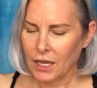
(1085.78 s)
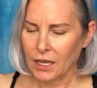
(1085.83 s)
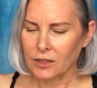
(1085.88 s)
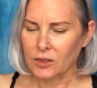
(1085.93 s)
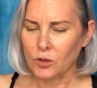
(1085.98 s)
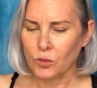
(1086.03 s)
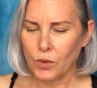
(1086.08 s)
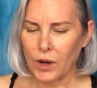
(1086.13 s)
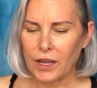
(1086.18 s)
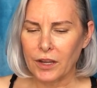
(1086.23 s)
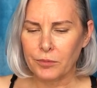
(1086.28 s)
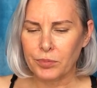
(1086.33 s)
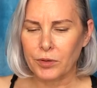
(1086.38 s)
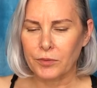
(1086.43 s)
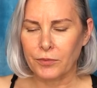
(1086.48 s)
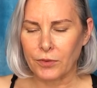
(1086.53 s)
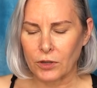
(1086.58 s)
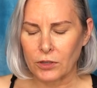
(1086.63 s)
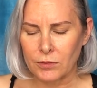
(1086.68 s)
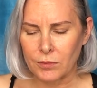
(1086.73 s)
it's a way of
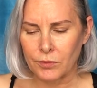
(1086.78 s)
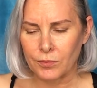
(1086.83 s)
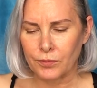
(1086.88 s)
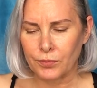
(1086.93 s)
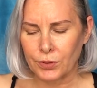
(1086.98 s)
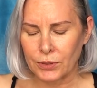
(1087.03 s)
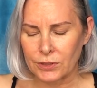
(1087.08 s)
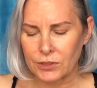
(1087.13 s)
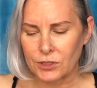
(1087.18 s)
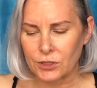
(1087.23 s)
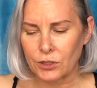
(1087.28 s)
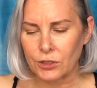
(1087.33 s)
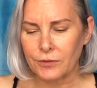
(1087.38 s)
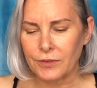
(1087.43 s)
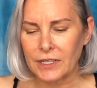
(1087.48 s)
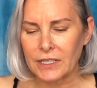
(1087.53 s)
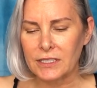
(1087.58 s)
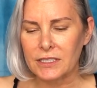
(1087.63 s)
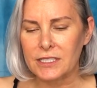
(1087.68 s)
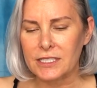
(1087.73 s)
pervert,
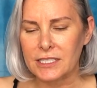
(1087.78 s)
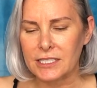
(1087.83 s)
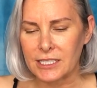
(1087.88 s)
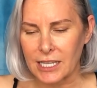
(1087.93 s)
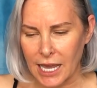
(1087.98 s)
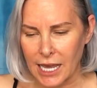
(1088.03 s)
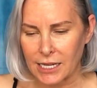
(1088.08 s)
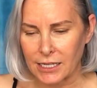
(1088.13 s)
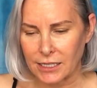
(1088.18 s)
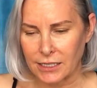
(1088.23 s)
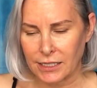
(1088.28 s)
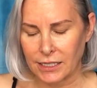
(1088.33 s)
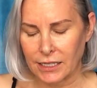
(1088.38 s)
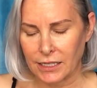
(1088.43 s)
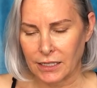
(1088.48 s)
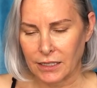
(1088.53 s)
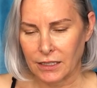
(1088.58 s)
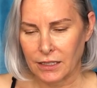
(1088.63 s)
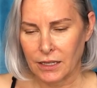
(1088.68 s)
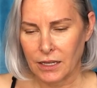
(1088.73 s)
preserving
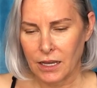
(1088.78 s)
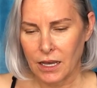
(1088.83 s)
sanity.